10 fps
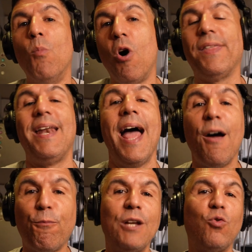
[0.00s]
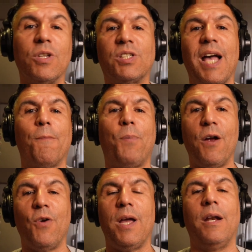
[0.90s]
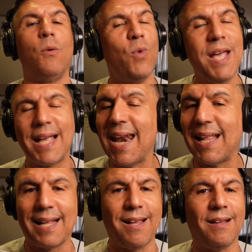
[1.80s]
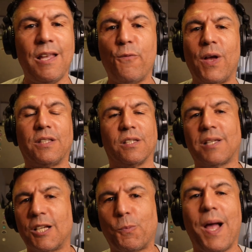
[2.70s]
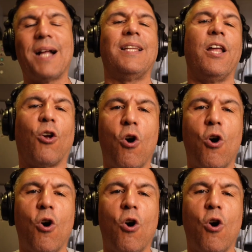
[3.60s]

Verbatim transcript: more than halfway through the second period, we get it that their defense is suspect and their